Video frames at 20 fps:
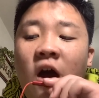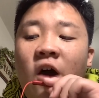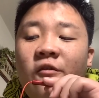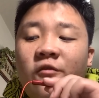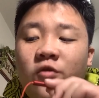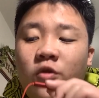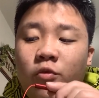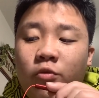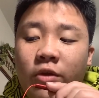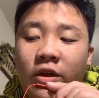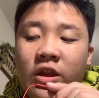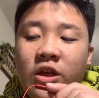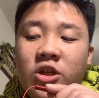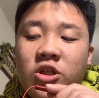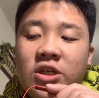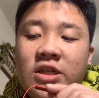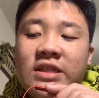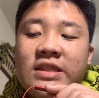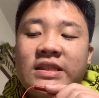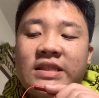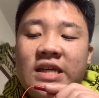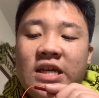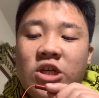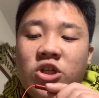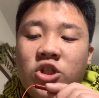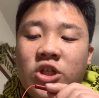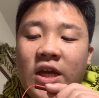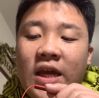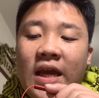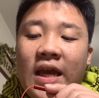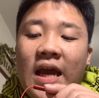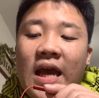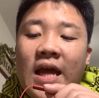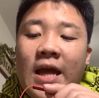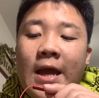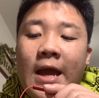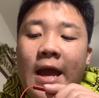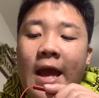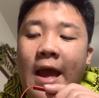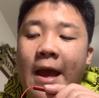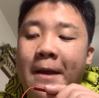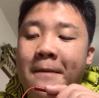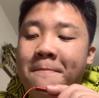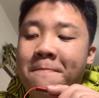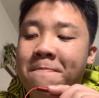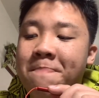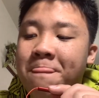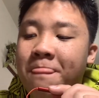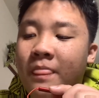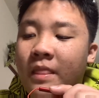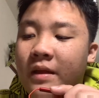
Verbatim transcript: for religious teaching and,